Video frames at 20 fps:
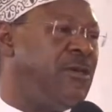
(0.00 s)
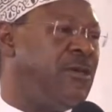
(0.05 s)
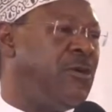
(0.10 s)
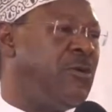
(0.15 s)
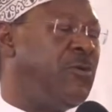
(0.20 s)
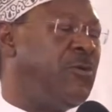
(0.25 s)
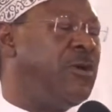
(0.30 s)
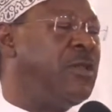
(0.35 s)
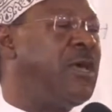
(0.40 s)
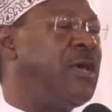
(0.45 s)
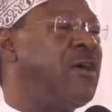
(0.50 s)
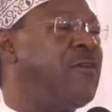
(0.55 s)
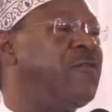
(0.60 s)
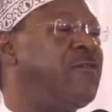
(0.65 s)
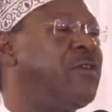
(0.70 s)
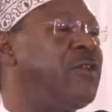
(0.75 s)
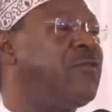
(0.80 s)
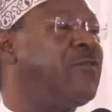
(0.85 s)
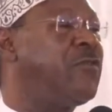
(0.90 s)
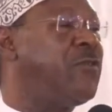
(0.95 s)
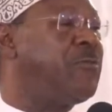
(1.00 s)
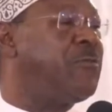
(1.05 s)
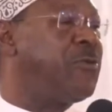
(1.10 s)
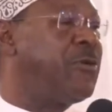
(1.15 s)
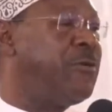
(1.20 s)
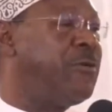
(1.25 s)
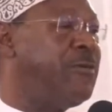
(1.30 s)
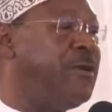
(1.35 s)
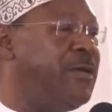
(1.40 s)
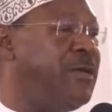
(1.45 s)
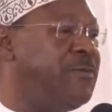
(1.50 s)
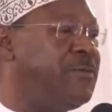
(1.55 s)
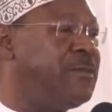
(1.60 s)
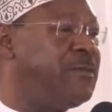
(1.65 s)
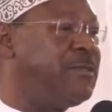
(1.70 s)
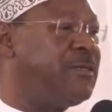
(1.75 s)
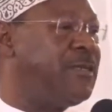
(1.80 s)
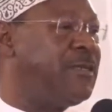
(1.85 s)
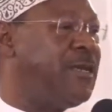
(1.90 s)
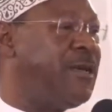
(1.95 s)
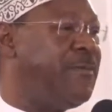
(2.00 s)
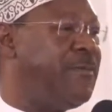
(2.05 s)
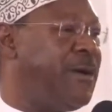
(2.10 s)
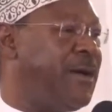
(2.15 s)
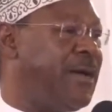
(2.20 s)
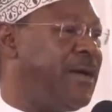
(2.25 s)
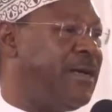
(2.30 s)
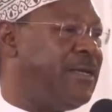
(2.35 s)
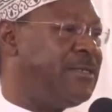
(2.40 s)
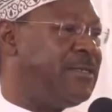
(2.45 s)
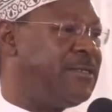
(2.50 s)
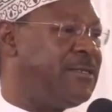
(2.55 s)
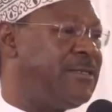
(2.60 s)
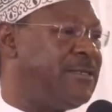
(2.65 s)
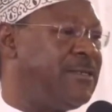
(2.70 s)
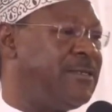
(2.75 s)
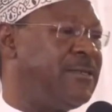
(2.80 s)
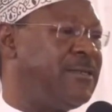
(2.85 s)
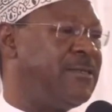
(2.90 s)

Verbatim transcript: we'll have very few problems among us.